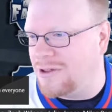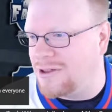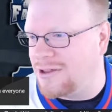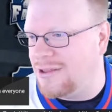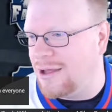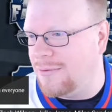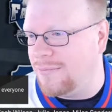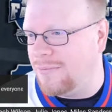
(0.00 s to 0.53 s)
We
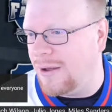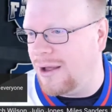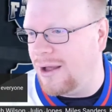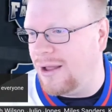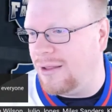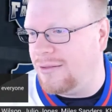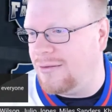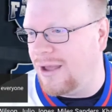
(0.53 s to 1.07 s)
see
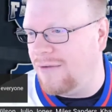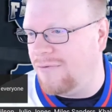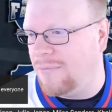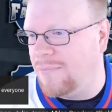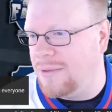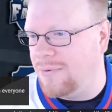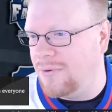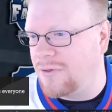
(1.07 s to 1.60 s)
that
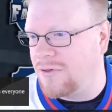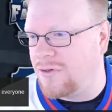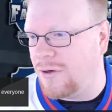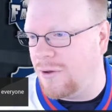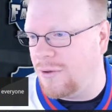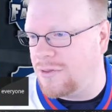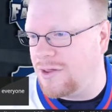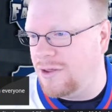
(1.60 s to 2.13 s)
Donovan
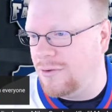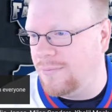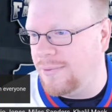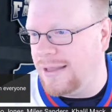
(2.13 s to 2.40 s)
Peoples-Jones, he'll